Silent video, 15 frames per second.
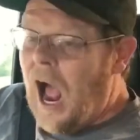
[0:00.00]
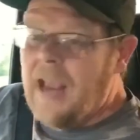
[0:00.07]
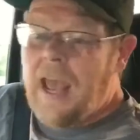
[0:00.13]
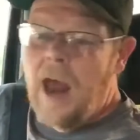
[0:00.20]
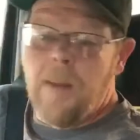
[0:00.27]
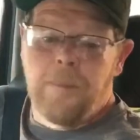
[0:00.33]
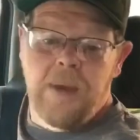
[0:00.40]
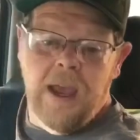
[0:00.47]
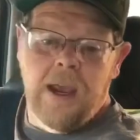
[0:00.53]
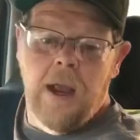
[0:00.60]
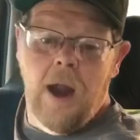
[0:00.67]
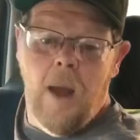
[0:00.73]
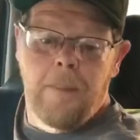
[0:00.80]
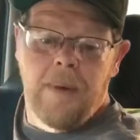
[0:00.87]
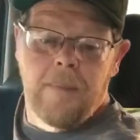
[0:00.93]
I got to
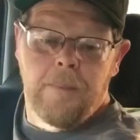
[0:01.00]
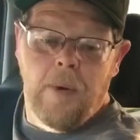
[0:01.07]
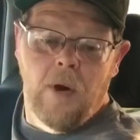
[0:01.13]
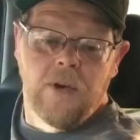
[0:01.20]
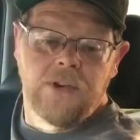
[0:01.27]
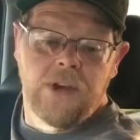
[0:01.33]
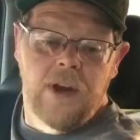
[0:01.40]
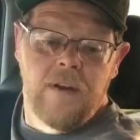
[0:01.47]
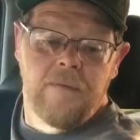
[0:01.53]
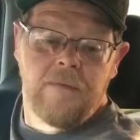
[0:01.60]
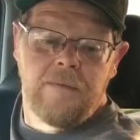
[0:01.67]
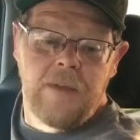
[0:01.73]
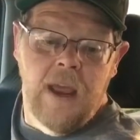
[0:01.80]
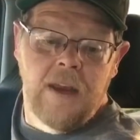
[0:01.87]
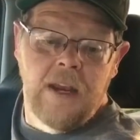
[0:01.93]
pick it up in person
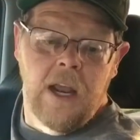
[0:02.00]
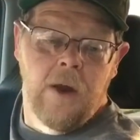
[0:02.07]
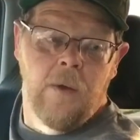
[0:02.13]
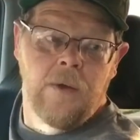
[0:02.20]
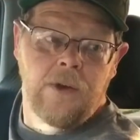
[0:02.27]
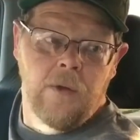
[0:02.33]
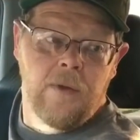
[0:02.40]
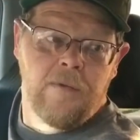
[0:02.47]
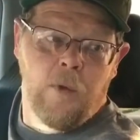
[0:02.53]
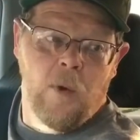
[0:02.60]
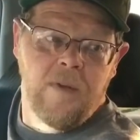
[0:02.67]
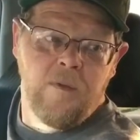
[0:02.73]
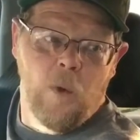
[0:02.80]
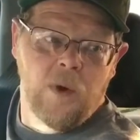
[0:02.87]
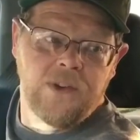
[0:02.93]
and do the
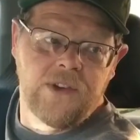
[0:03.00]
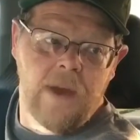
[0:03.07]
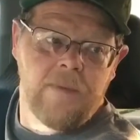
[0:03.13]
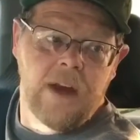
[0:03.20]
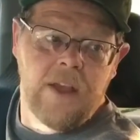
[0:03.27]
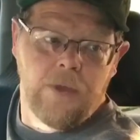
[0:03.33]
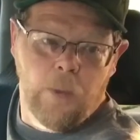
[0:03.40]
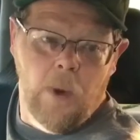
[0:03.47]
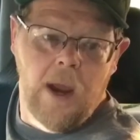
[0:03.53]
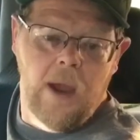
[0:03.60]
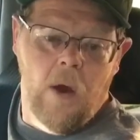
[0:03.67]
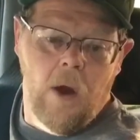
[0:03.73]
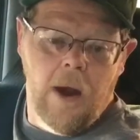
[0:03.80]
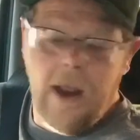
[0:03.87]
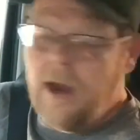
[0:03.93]

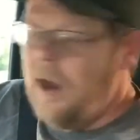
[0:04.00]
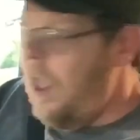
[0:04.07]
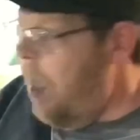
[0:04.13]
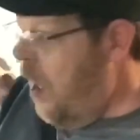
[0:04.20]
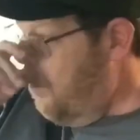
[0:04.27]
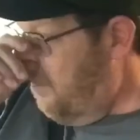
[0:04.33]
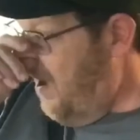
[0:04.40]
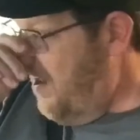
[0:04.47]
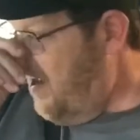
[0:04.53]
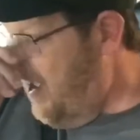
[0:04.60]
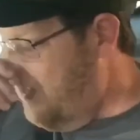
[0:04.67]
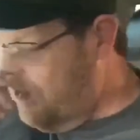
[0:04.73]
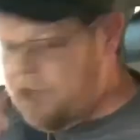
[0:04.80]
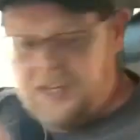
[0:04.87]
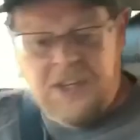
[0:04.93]
4473 on it, but
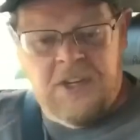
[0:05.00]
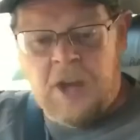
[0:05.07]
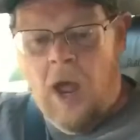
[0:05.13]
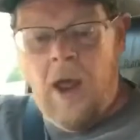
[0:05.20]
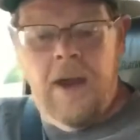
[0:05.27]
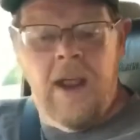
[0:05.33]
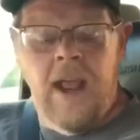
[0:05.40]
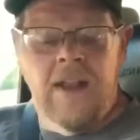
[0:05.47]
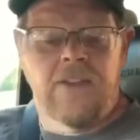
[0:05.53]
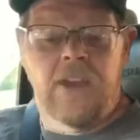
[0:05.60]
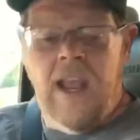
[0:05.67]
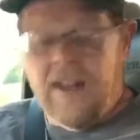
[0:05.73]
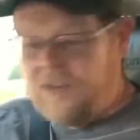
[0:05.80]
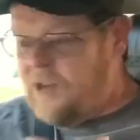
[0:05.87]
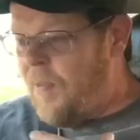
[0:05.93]
it's done.
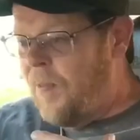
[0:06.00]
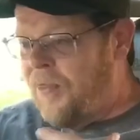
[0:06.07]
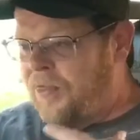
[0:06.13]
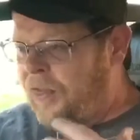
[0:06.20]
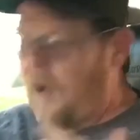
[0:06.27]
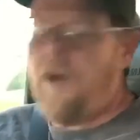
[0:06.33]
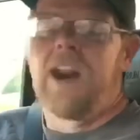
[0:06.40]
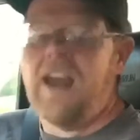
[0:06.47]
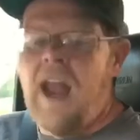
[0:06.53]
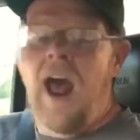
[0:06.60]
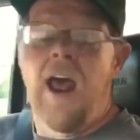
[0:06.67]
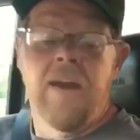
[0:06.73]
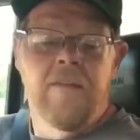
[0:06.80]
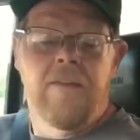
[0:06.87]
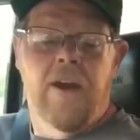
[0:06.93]
It's
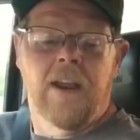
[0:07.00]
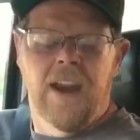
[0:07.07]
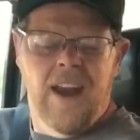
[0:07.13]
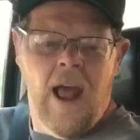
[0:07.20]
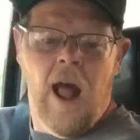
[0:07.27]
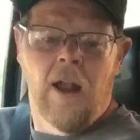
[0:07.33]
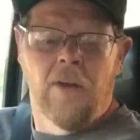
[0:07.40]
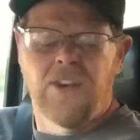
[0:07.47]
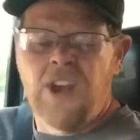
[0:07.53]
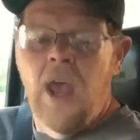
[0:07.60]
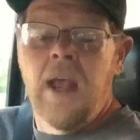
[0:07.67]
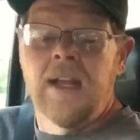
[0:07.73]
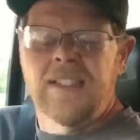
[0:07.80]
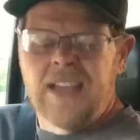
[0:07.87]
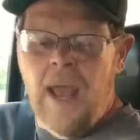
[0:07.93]
$39 fucking dollars,
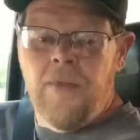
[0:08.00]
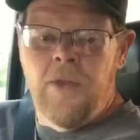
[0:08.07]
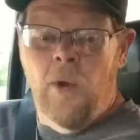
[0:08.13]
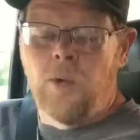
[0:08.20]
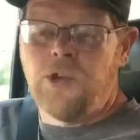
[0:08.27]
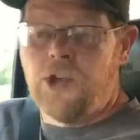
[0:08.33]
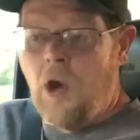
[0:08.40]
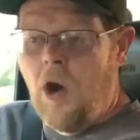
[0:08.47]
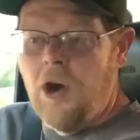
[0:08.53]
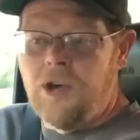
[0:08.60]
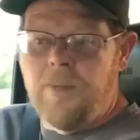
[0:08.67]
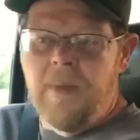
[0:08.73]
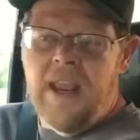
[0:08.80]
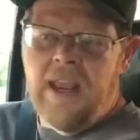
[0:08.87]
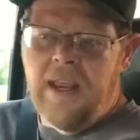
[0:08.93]
and they'll
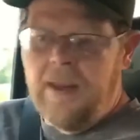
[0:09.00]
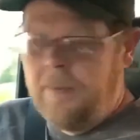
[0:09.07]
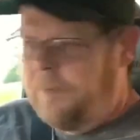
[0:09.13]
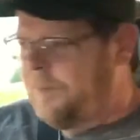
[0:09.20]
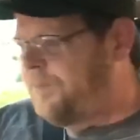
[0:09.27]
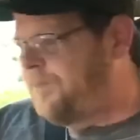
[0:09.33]
charge me,